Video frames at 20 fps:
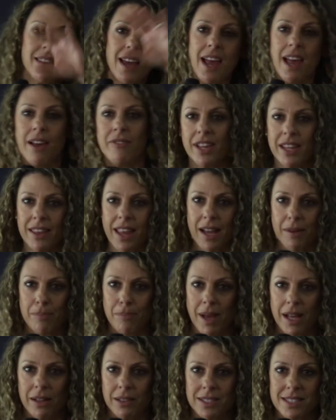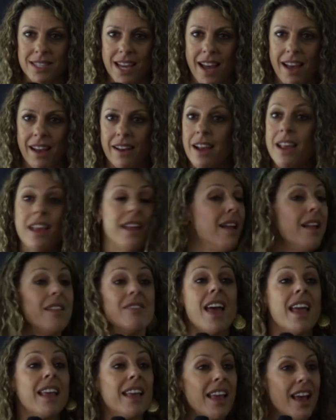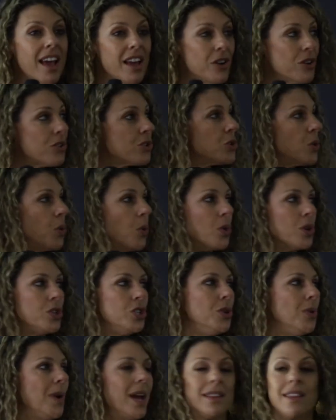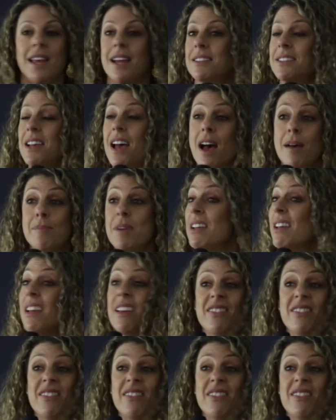They're having that meltdown. They cannot talk to you at that time.